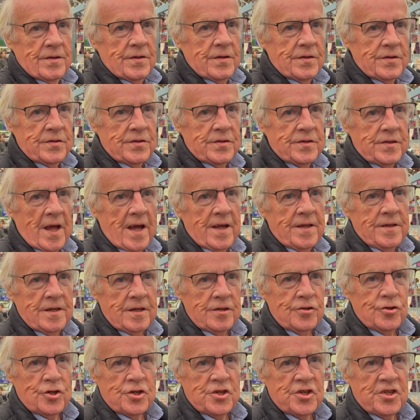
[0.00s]

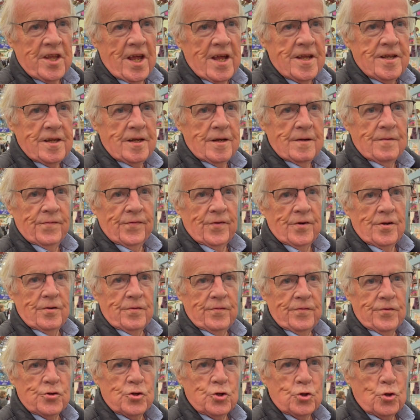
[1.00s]
just standing in front
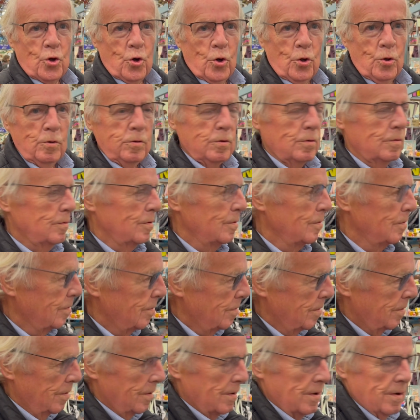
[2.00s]
of the stall,
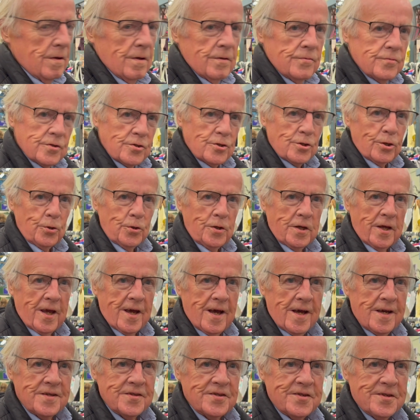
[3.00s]
just looking
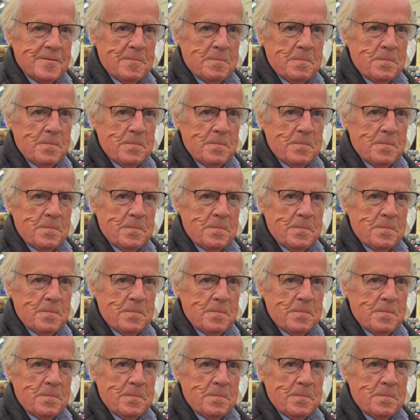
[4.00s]
at us.